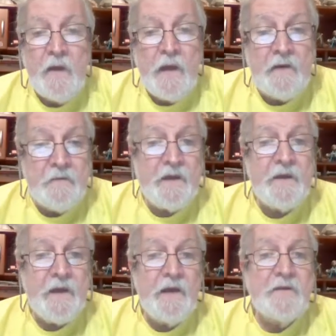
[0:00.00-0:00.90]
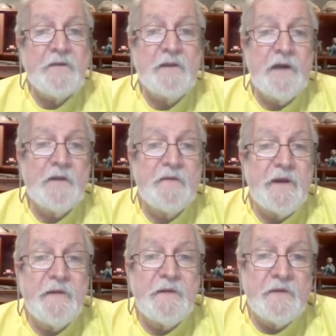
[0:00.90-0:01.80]
And in many cases, a lot of
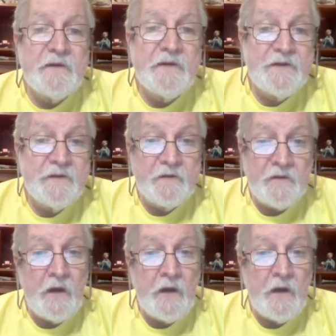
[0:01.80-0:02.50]
sites and organizations are